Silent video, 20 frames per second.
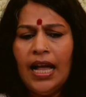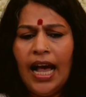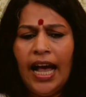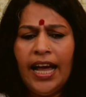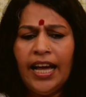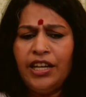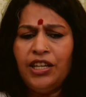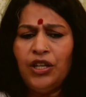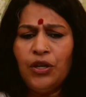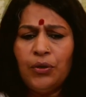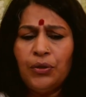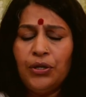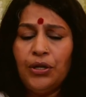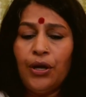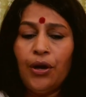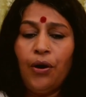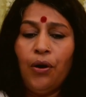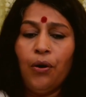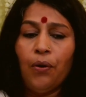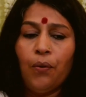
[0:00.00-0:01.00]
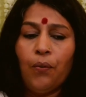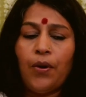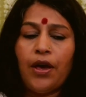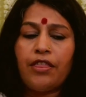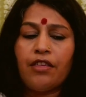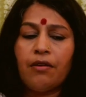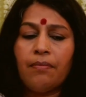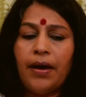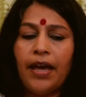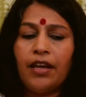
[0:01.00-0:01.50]
I don't know
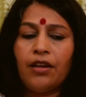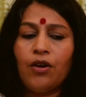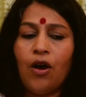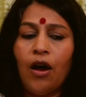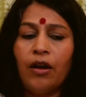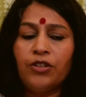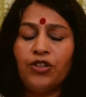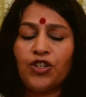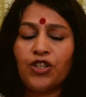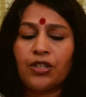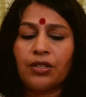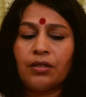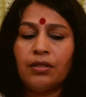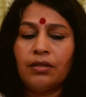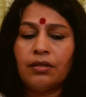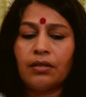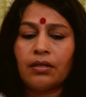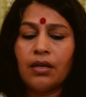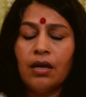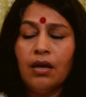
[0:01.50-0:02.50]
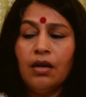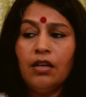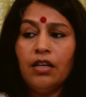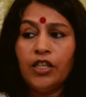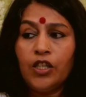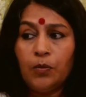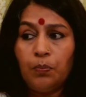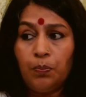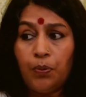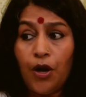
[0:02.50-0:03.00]
whether my consciousness
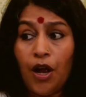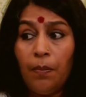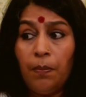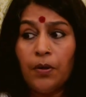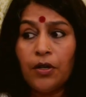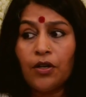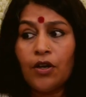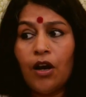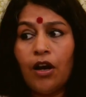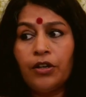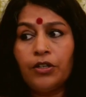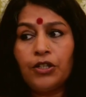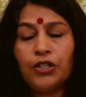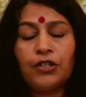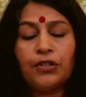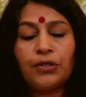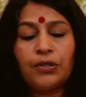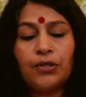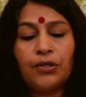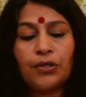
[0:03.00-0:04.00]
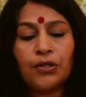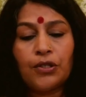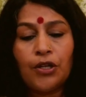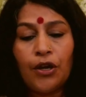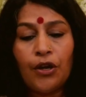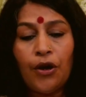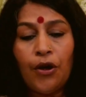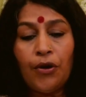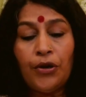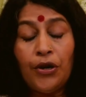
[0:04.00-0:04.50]
is proper consciousness
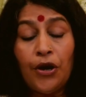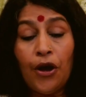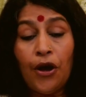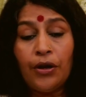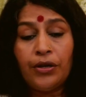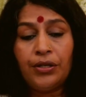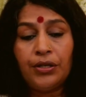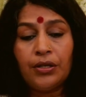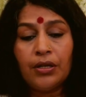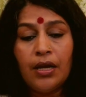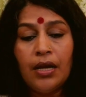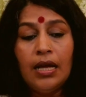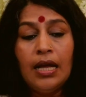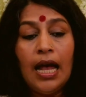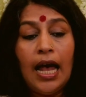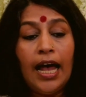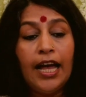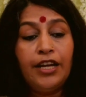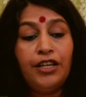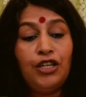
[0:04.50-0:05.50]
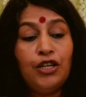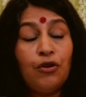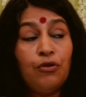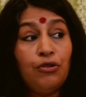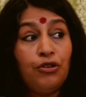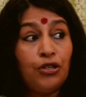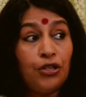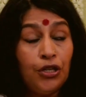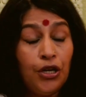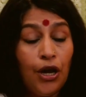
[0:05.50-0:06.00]
or not. I
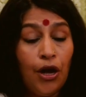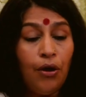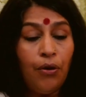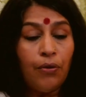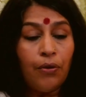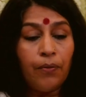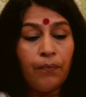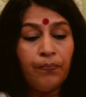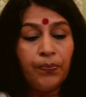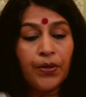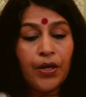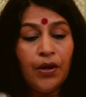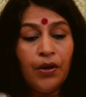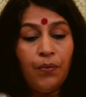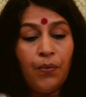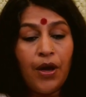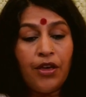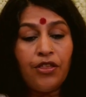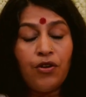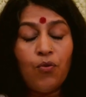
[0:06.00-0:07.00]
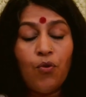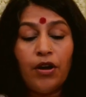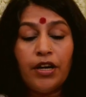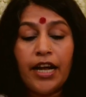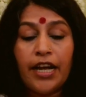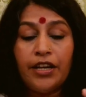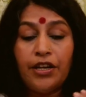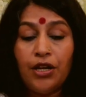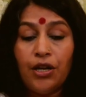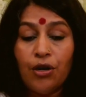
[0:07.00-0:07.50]
don't know whether what
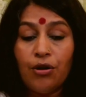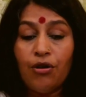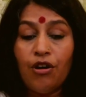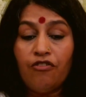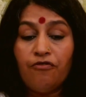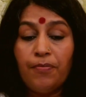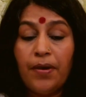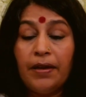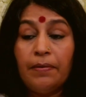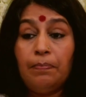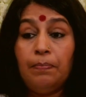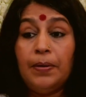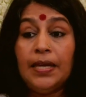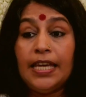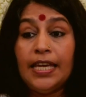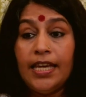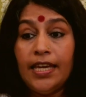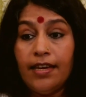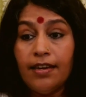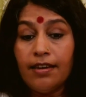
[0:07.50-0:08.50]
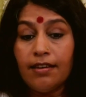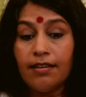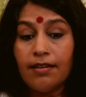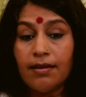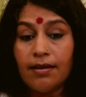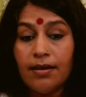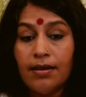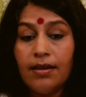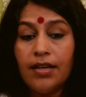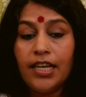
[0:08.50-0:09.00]
I know of my being
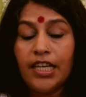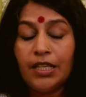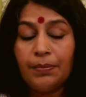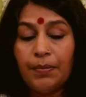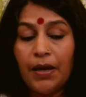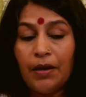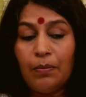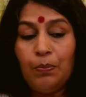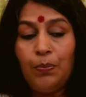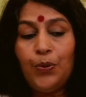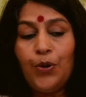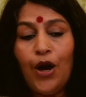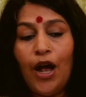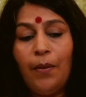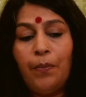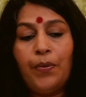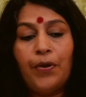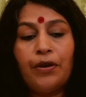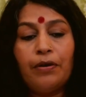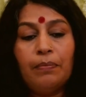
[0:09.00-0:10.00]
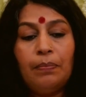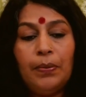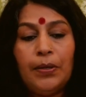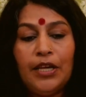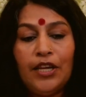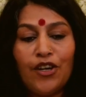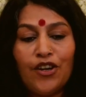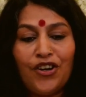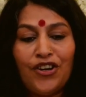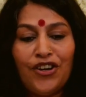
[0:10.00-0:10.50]
is my proper
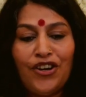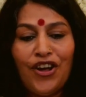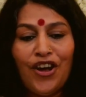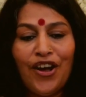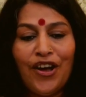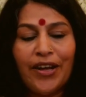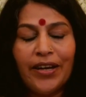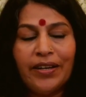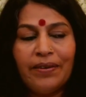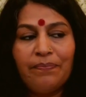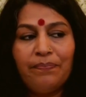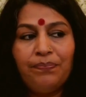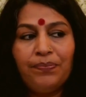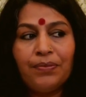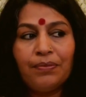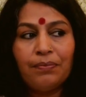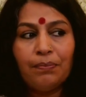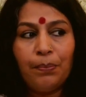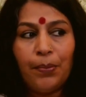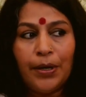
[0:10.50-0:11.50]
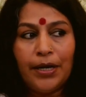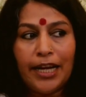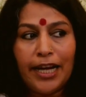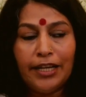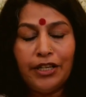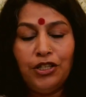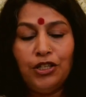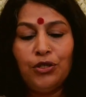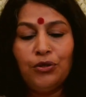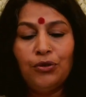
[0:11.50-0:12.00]
being or not. But I
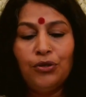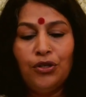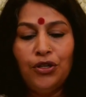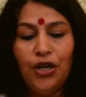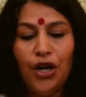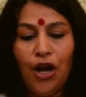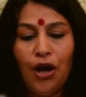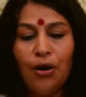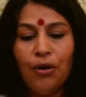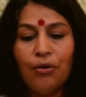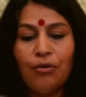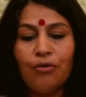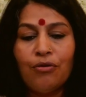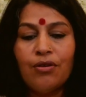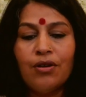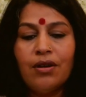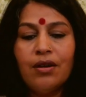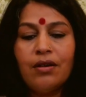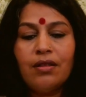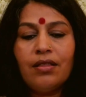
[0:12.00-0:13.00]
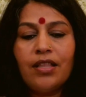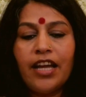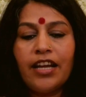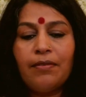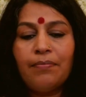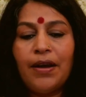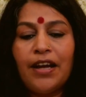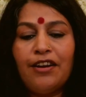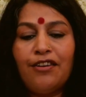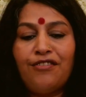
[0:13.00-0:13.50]
do know
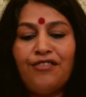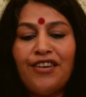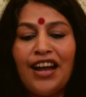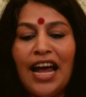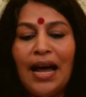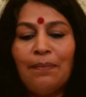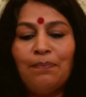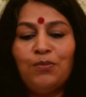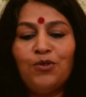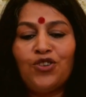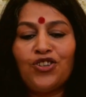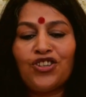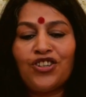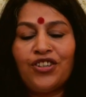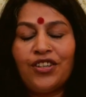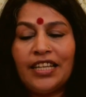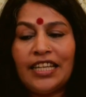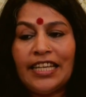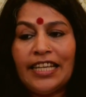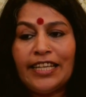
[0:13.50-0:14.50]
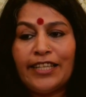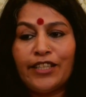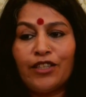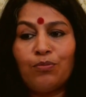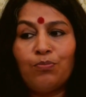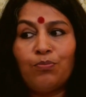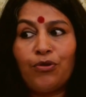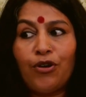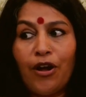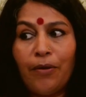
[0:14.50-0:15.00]
that my rapture is
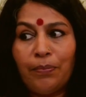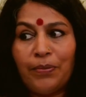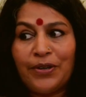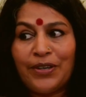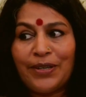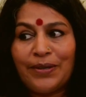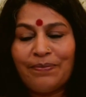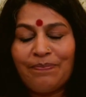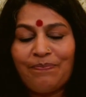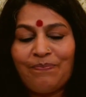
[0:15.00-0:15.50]
proper.